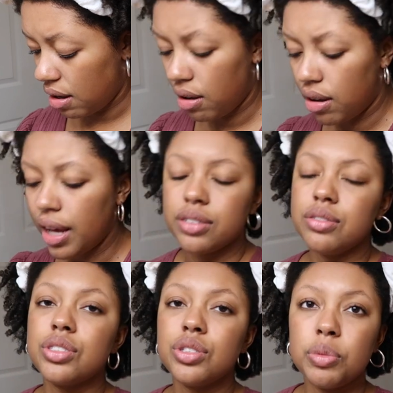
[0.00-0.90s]
all. I
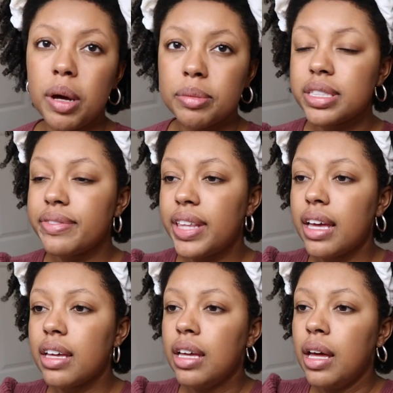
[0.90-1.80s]
used two pumps of
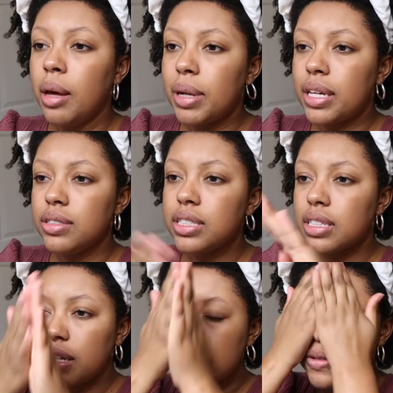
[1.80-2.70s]
that, but I used to
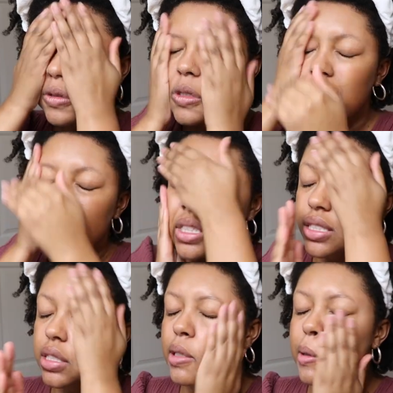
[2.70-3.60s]
not use any
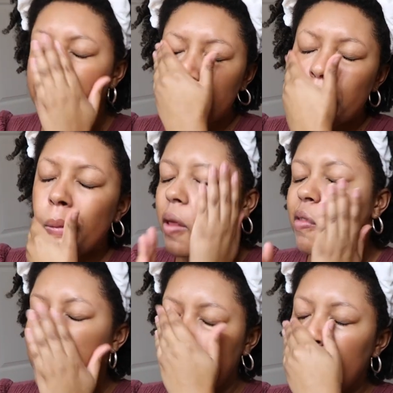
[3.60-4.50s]
serum.
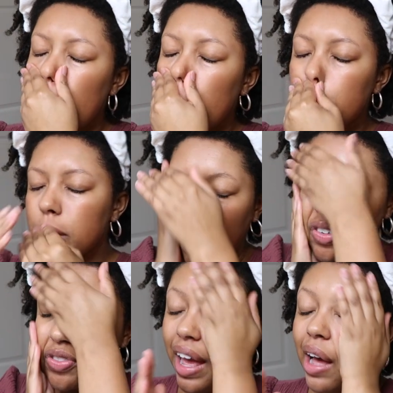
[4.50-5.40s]
And then I
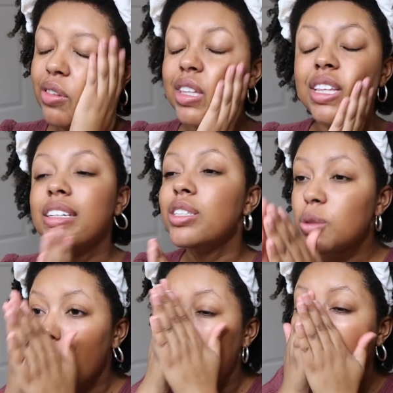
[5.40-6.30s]
found this
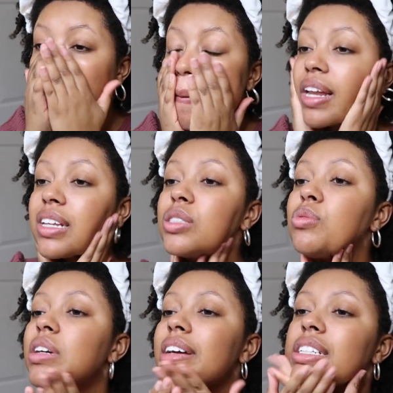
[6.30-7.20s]
one, and this
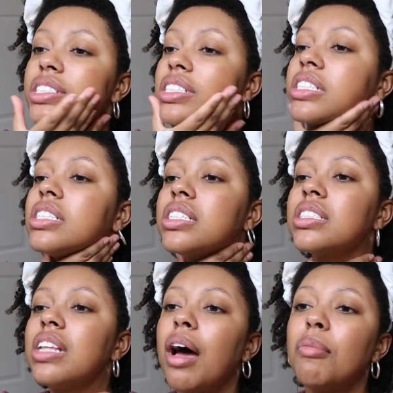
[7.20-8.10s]
one actually does
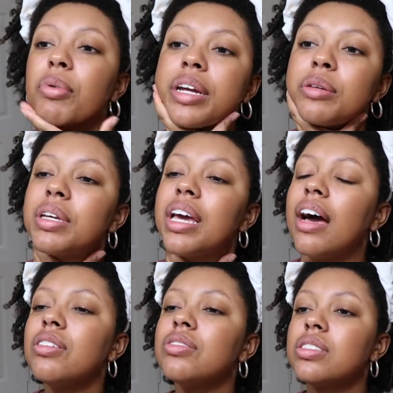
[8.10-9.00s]
not break me
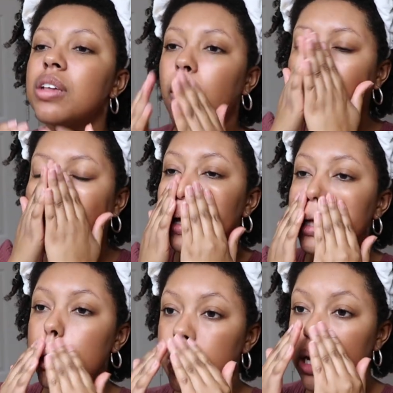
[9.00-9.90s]
out, so I
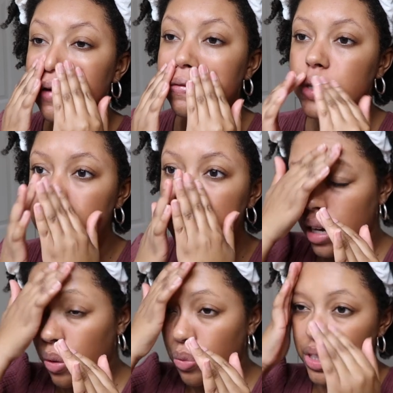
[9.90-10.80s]
love it. And
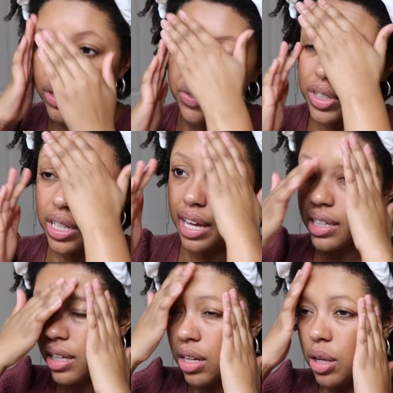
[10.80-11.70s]
I really feel
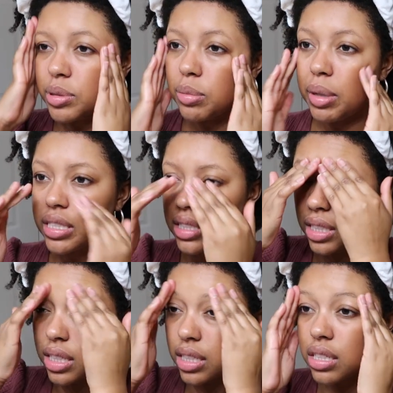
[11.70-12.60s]
like it helps my
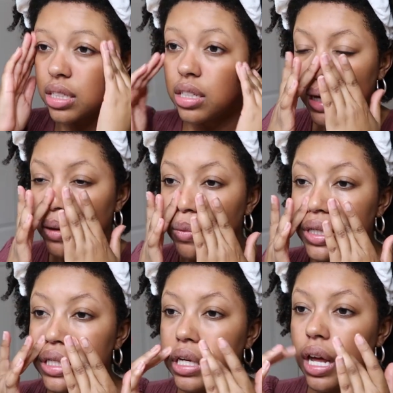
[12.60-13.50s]
skin, like Like
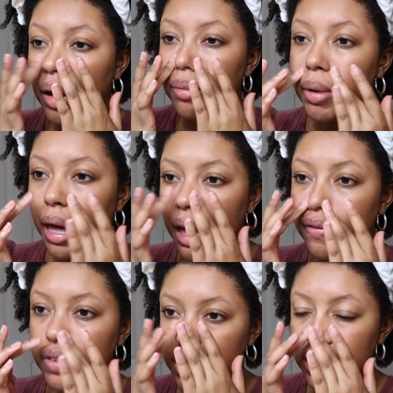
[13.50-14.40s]
when I'm
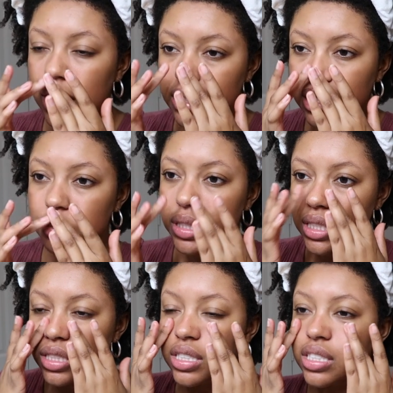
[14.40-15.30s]
having like some
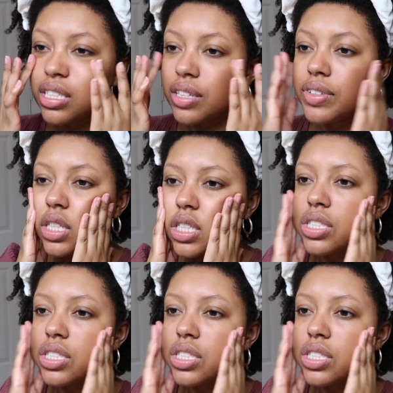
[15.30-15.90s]
sensitivity